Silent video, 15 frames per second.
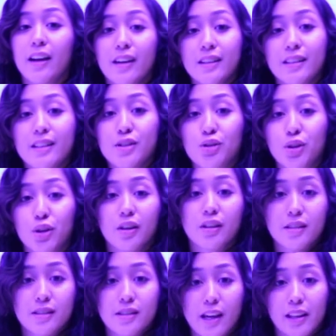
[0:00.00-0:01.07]
Okay? Knees
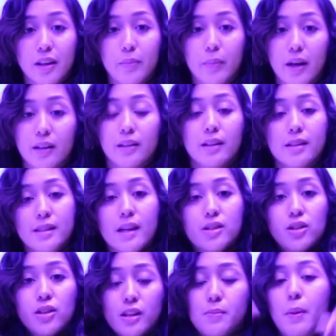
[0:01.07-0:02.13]
are slightly bent. Let's
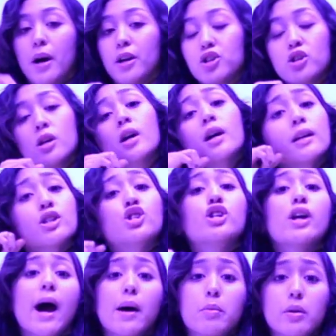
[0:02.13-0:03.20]
get to this punch.
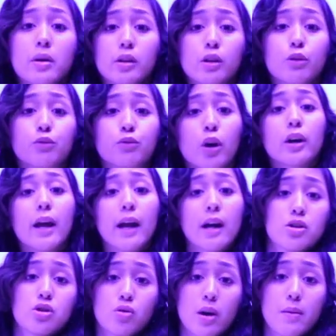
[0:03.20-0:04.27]
Jab, your front
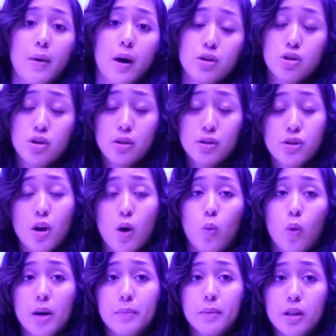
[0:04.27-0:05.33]
hand straight punch.
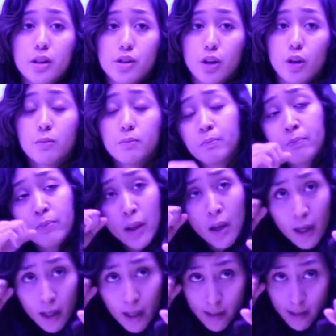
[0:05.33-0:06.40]
So what I'm gonna do
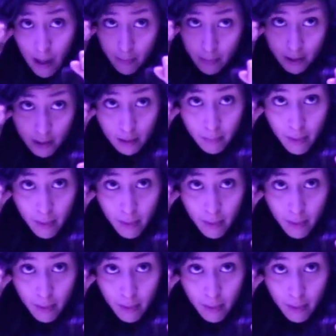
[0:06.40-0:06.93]
is I'm